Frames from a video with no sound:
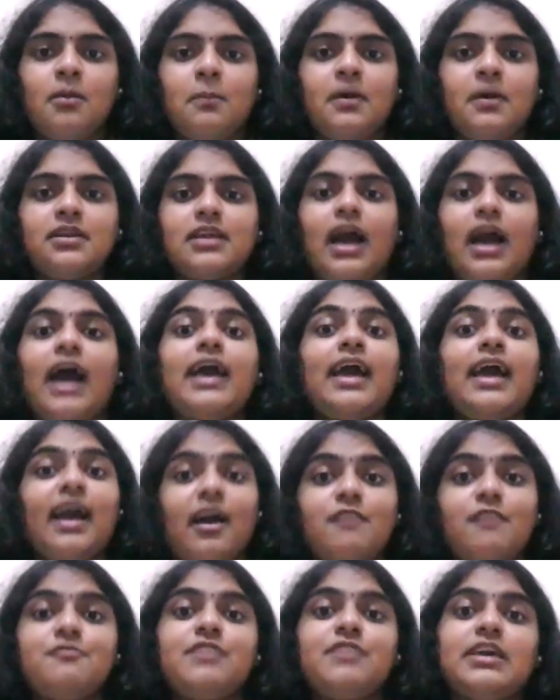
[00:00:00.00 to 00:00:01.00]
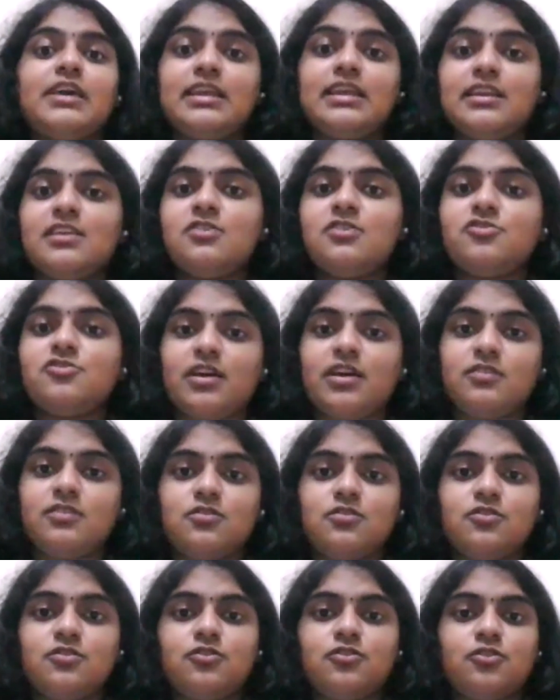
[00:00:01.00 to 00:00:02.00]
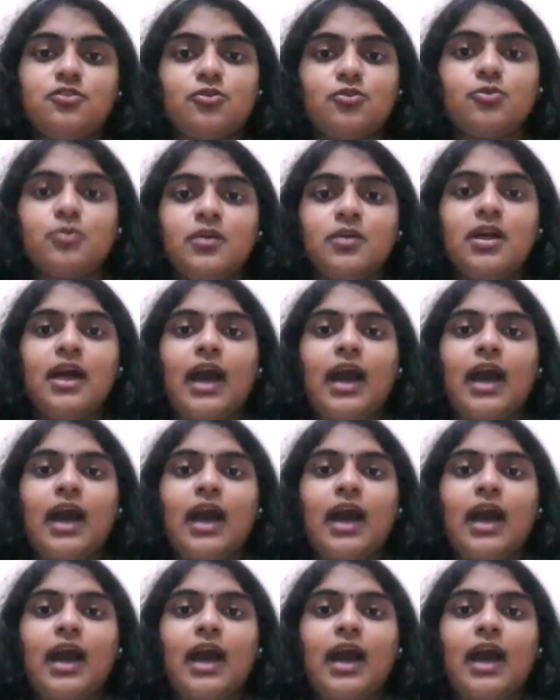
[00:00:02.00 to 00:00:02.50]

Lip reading: but I have varied interests too.